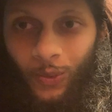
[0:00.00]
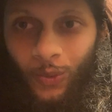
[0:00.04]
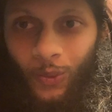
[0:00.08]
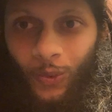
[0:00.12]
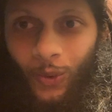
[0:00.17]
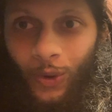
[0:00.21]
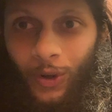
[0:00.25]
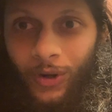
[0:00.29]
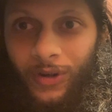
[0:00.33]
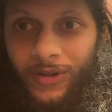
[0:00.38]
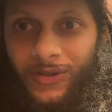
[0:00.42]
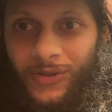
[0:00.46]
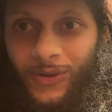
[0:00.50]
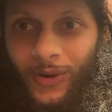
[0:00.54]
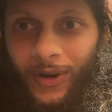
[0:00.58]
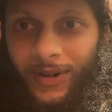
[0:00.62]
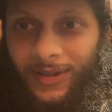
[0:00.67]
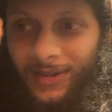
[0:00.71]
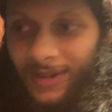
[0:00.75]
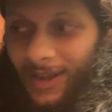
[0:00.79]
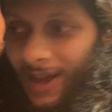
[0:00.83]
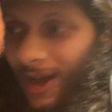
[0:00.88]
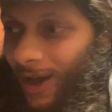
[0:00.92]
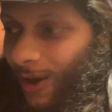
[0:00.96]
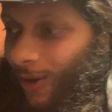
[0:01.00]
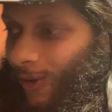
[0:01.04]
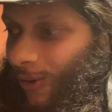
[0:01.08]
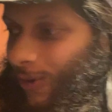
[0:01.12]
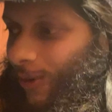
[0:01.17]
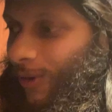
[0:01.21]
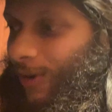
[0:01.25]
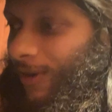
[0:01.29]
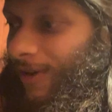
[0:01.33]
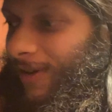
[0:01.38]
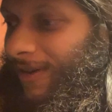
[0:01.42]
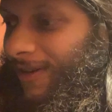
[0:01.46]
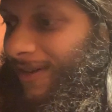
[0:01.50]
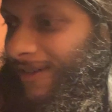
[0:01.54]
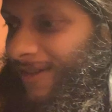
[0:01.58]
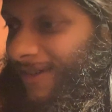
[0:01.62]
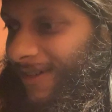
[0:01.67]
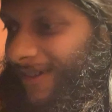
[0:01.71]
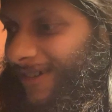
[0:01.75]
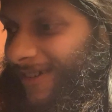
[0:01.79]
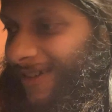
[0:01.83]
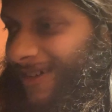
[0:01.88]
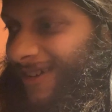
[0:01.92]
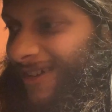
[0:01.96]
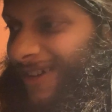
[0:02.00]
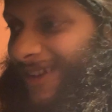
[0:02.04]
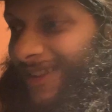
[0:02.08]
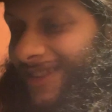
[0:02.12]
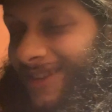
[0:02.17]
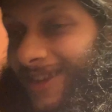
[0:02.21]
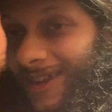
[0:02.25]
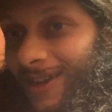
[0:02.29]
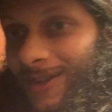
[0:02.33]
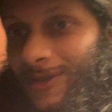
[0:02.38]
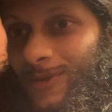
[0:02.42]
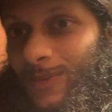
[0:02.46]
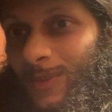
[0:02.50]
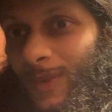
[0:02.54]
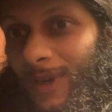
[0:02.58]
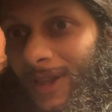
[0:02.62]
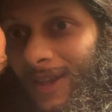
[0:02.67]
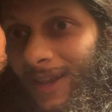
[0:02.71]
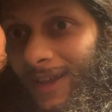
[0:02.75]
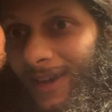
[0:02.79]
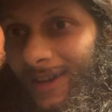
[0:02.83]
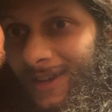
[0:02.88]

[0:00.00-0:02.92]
works right now. It takes me like